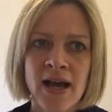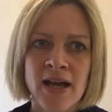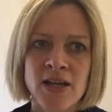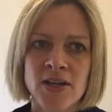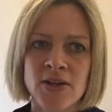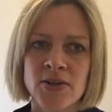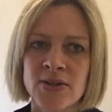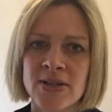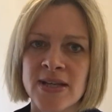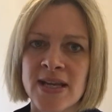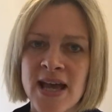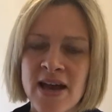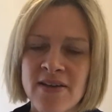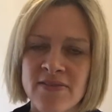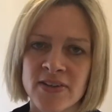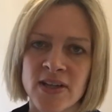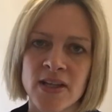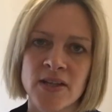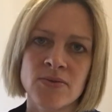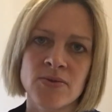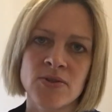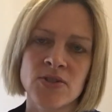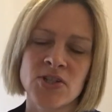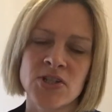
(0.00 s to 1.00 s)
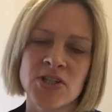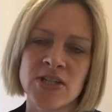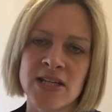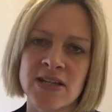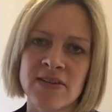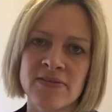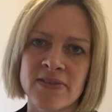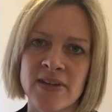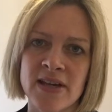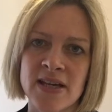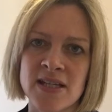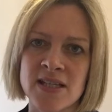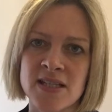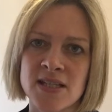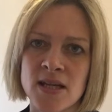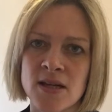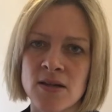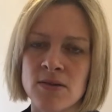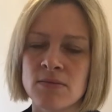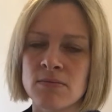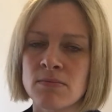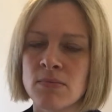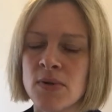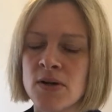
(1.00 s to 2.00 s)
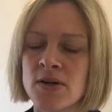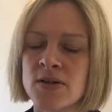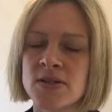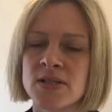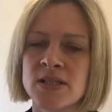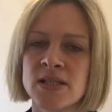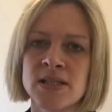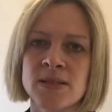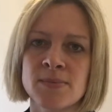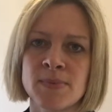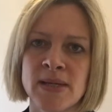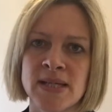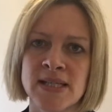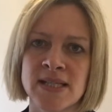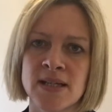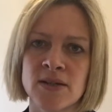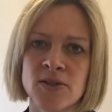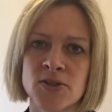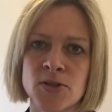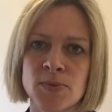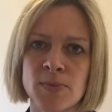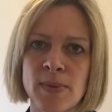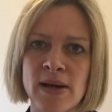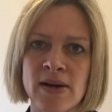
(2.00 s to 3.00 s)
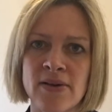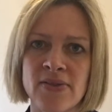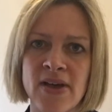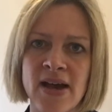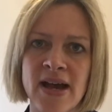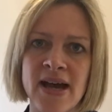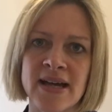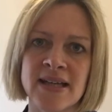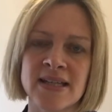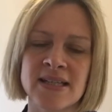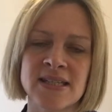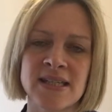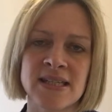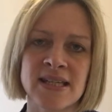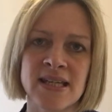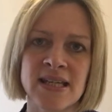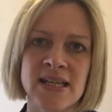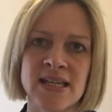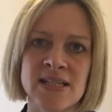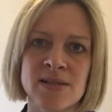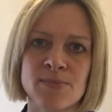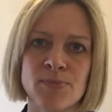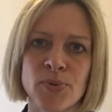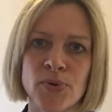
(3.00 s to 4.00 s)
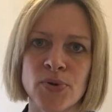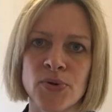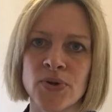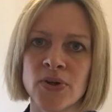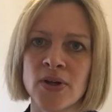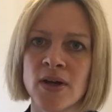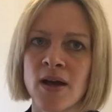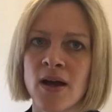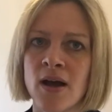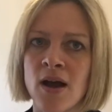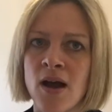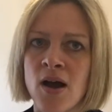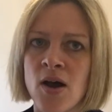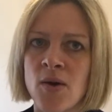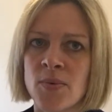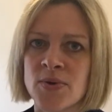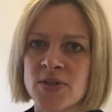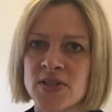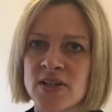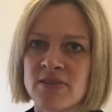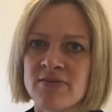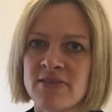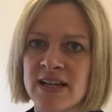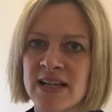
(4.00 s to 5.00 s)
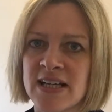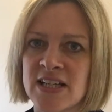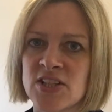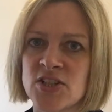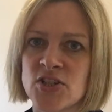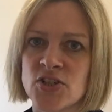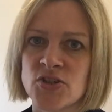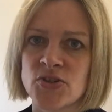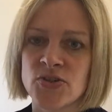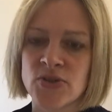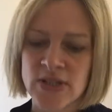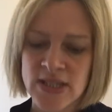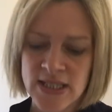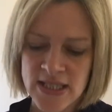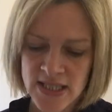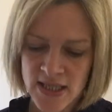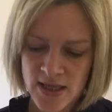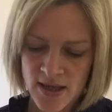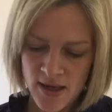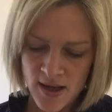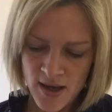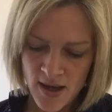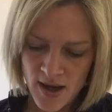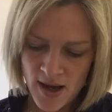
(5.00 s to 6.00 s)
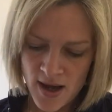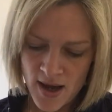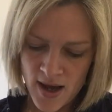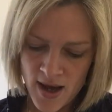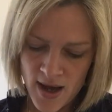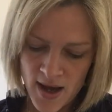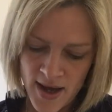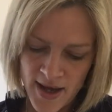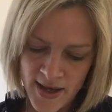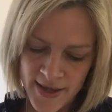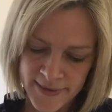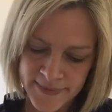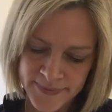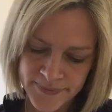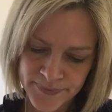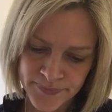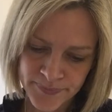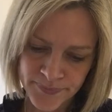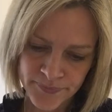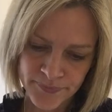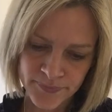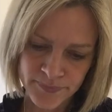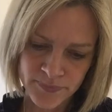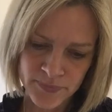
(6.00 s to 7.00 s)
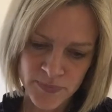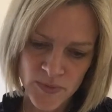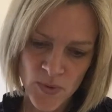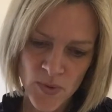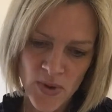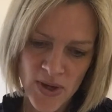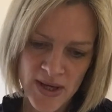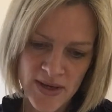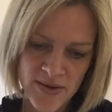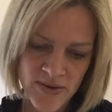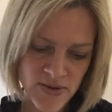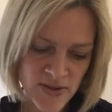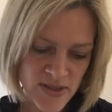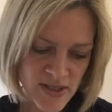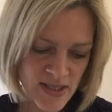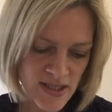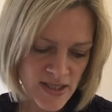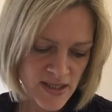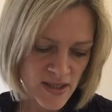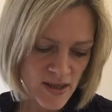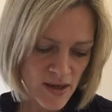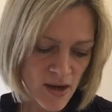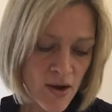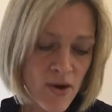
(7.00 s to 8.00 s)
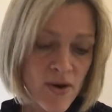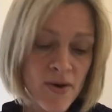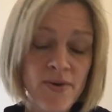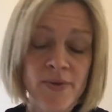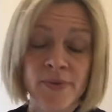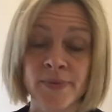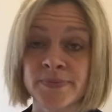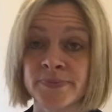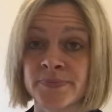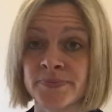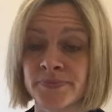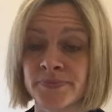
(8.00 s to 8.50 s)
you're never going to achieve that. So Martin speaks a lot about that in his book, which I really enjoyed. What else did I do? Oh,